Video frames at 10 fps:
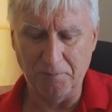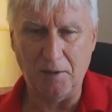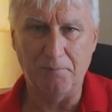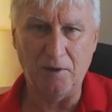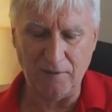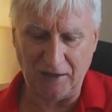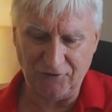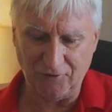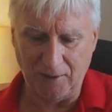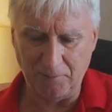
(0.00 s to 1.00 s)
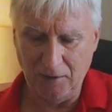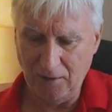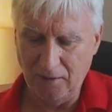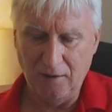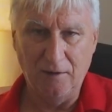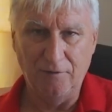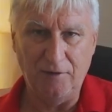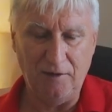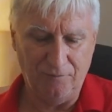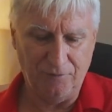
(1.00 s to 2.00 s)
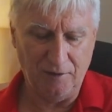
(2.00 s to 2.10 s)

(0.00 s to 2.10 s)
And by that time, the